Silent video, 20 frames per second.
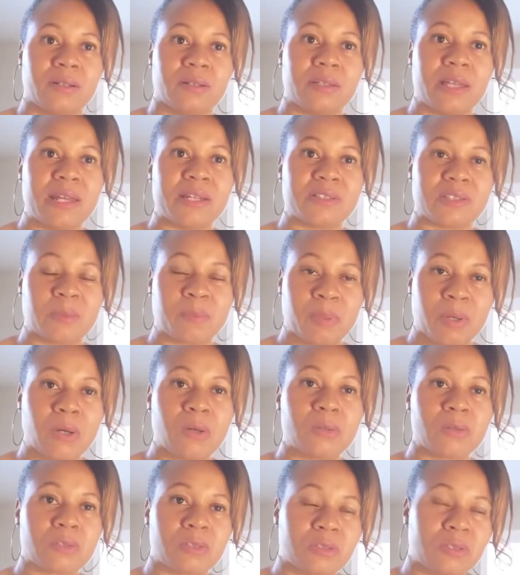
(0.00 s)
that is
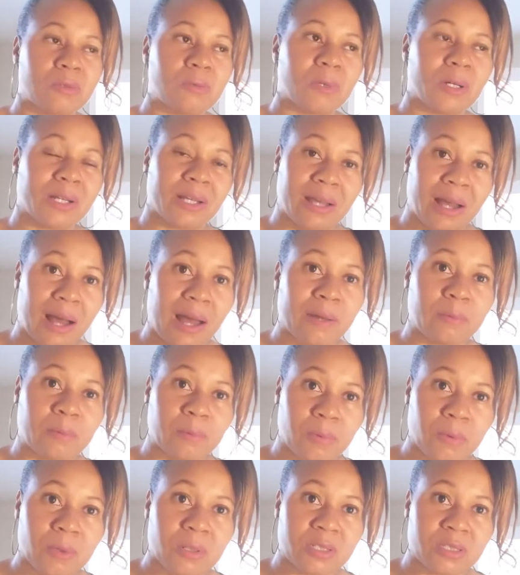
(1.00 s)
opposed to what
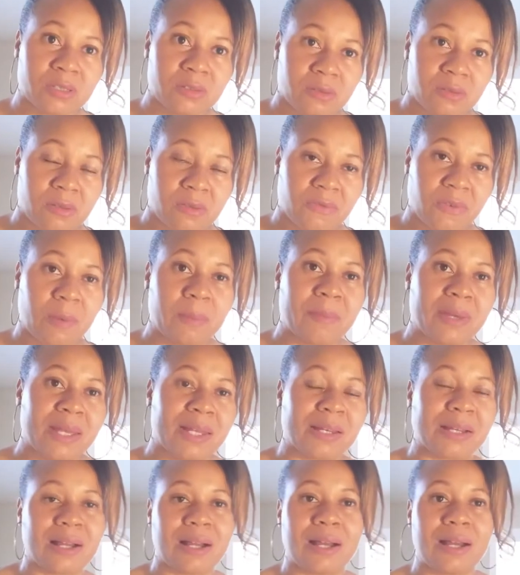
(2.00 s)
God wants for
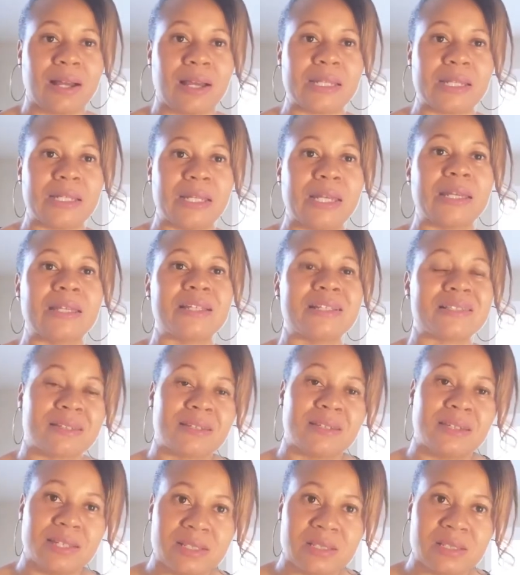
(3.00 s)
mankind and is
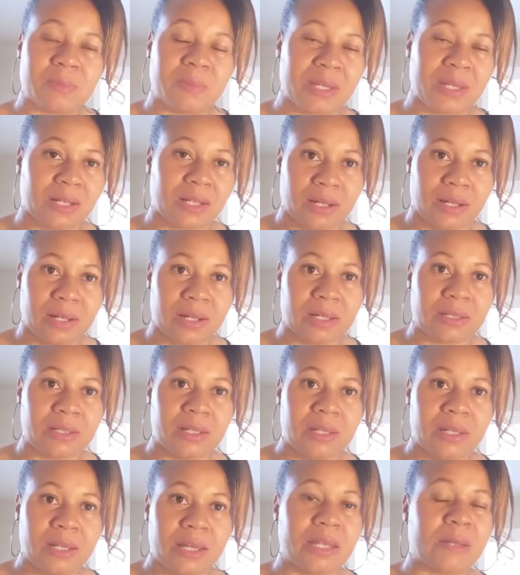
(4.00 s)
against mankind
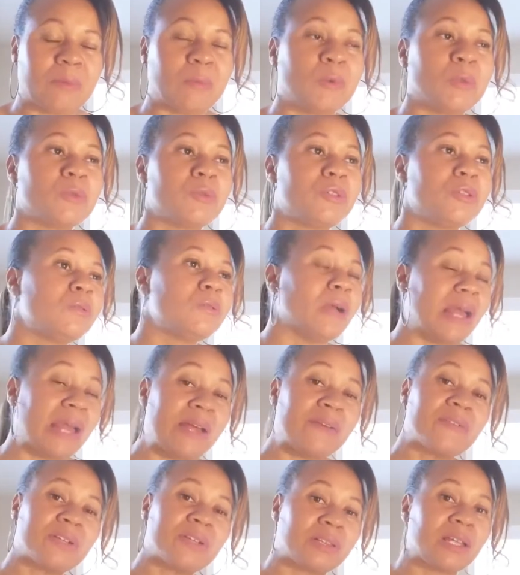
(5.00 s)
and will do
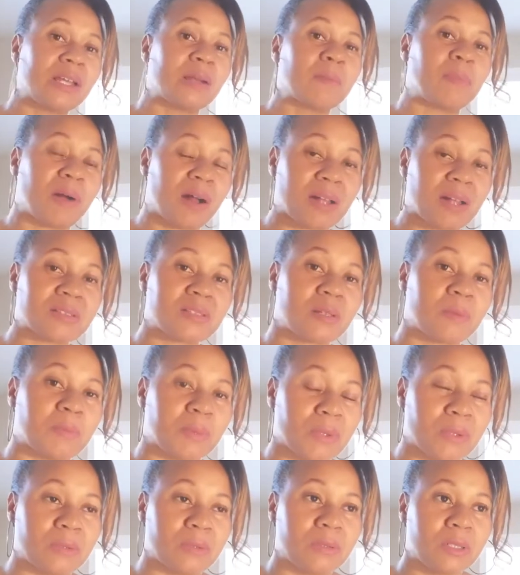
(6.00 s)
everything
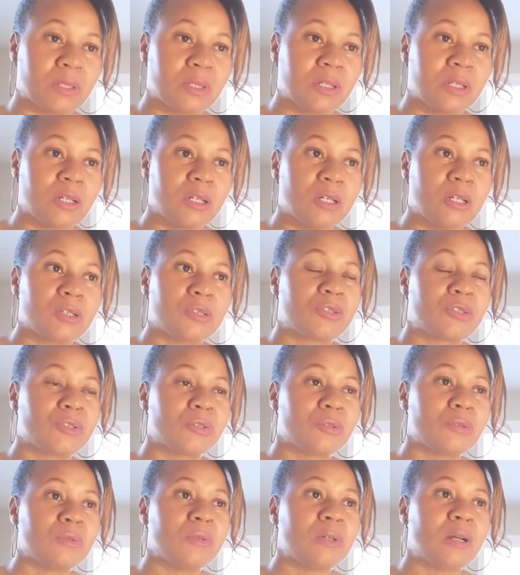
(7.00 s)
possible
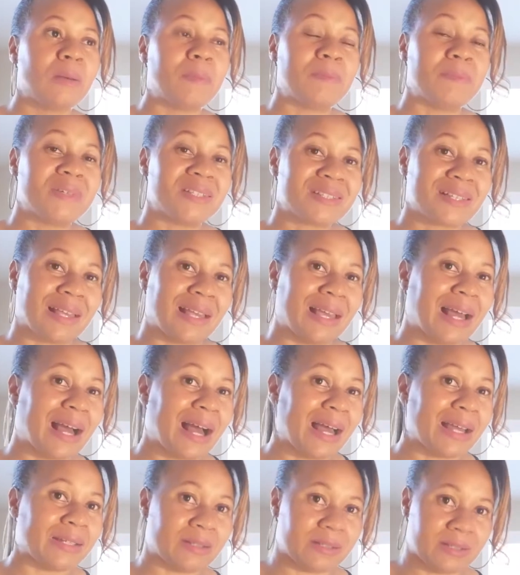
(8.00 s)
to
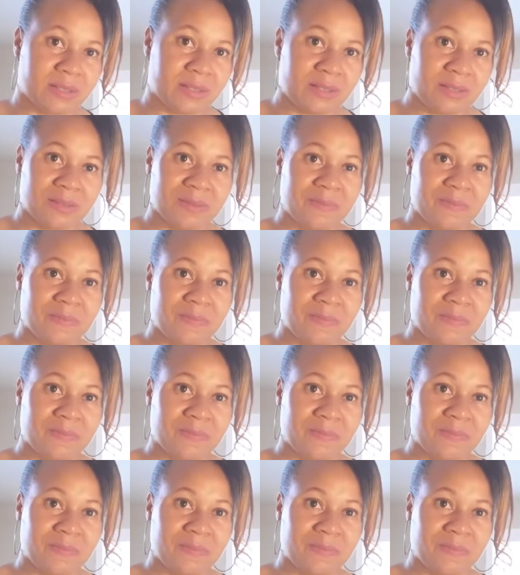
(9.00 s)
misguide us.